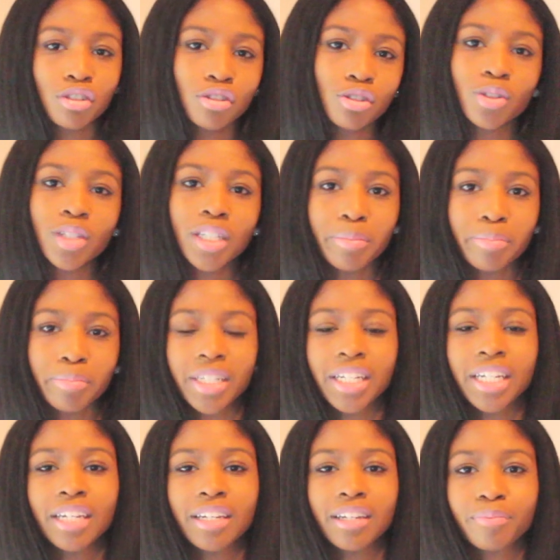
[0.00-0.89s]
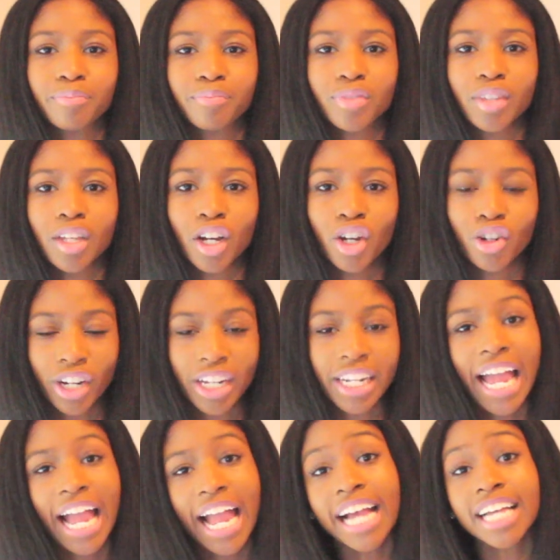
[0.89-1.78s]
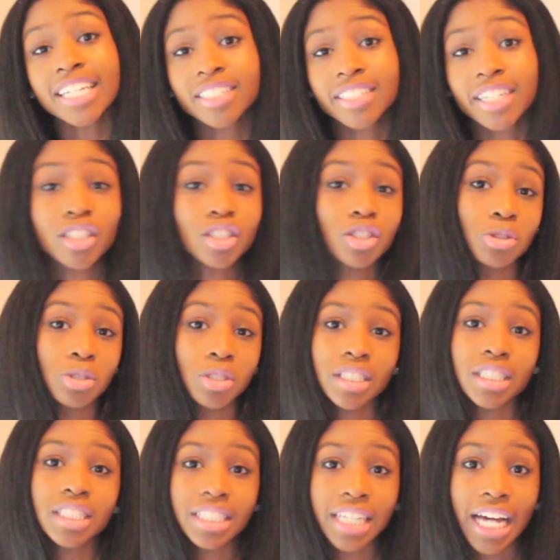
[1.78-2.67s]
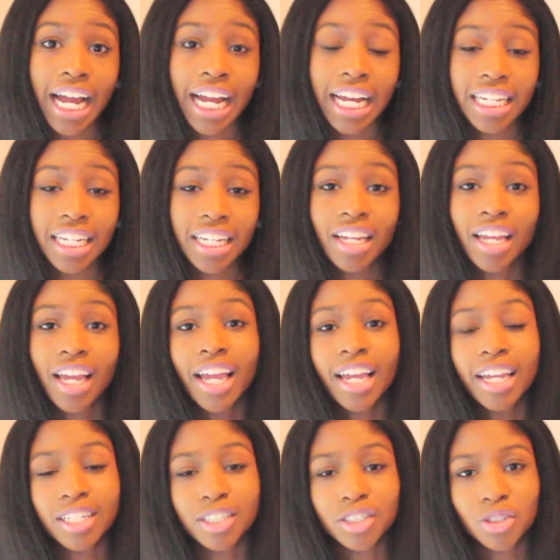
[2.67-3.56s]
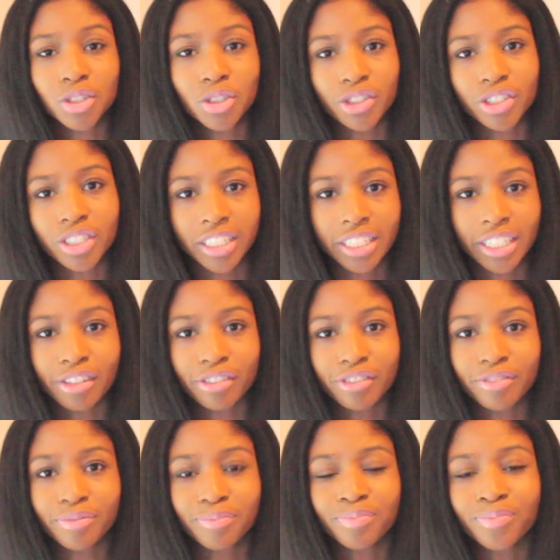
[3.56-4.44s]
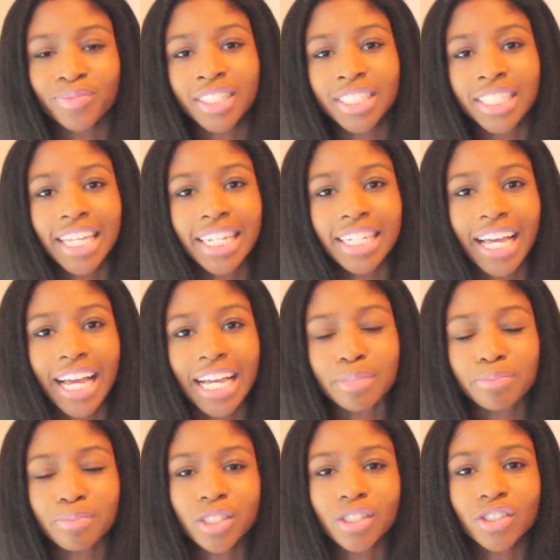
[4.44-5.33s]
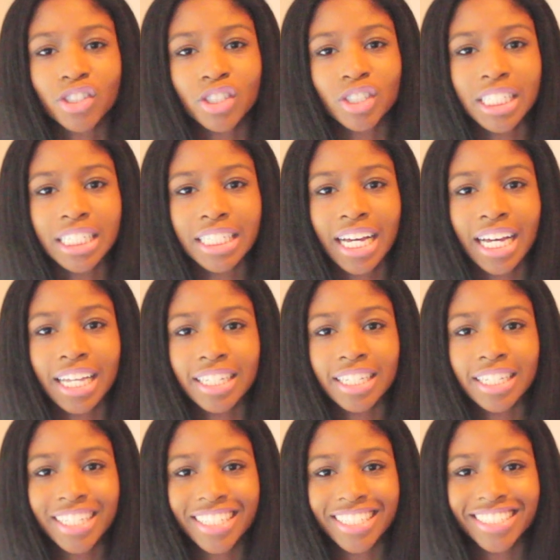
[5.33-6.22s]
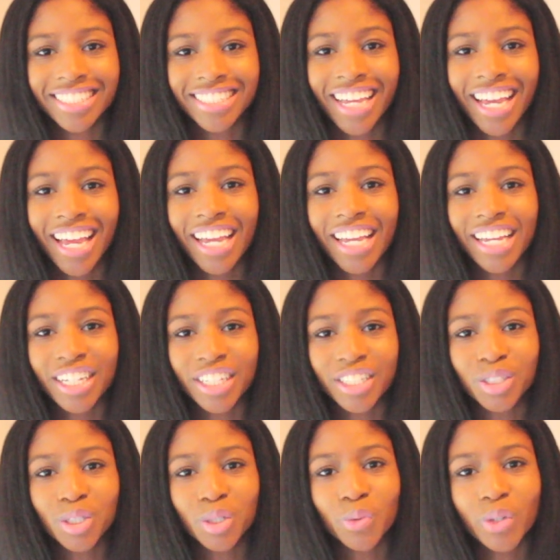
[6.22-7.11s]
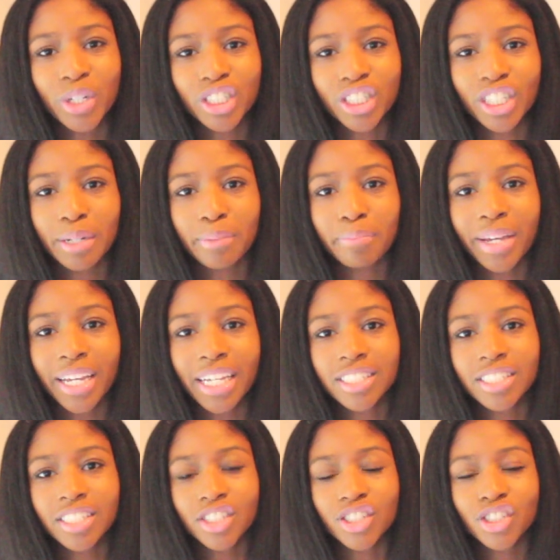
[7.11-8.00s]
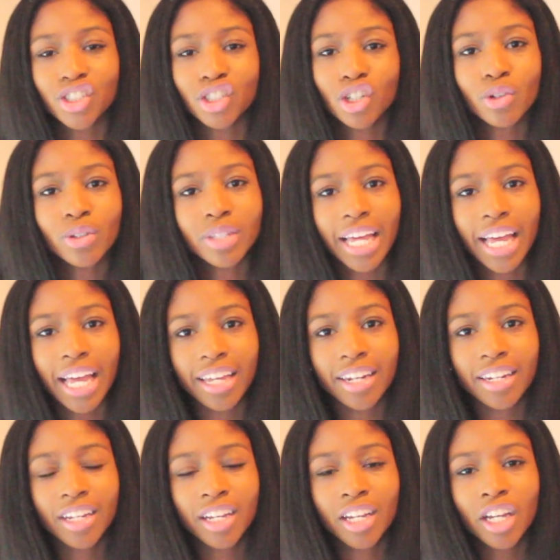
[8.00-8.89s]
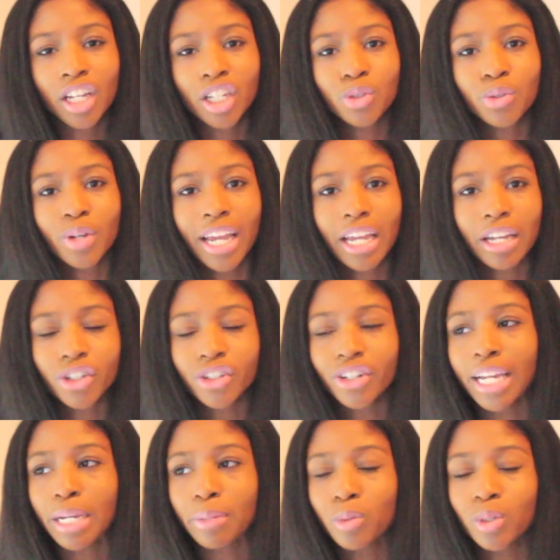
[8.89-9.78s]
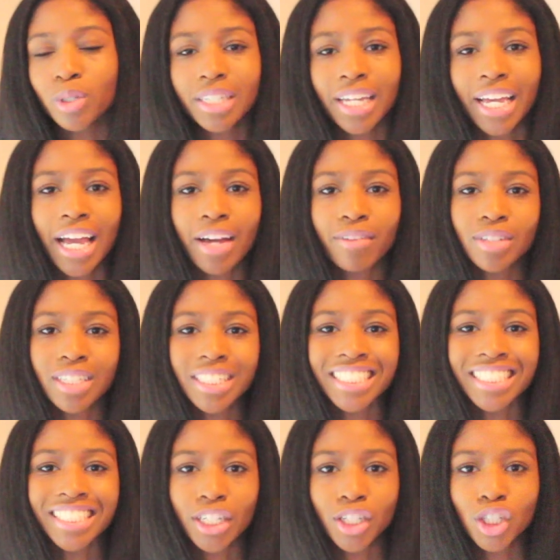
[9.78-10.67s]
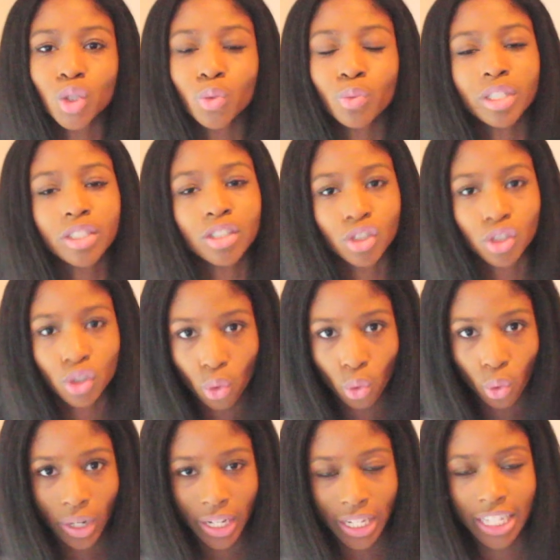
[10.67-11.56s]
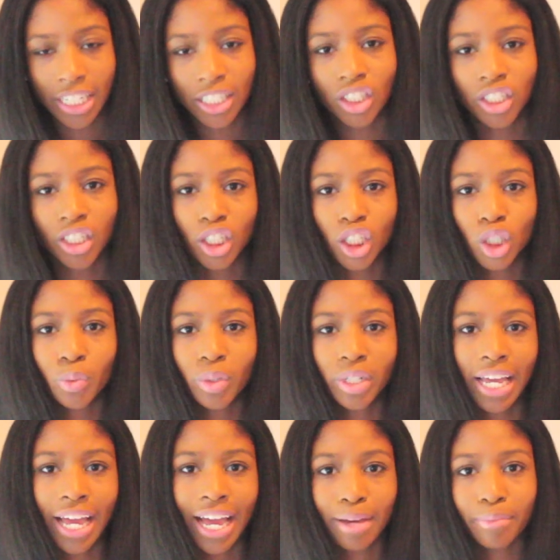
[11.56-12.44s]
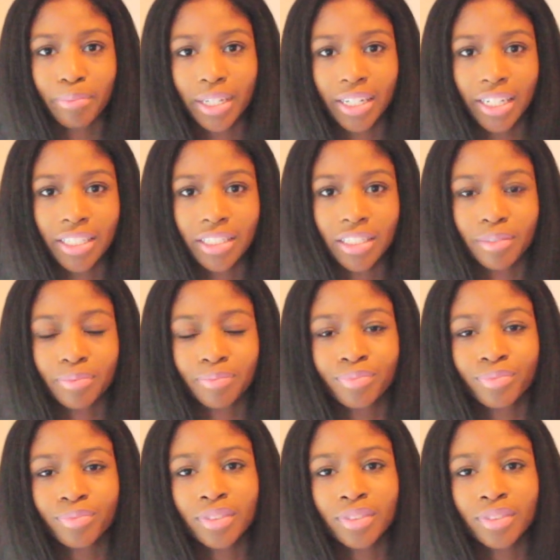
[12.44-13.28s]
truly be a great asset to society and to yourself. And last but certainly not least, intuition makes it so that you're able to have genuine joy and genuine happiness.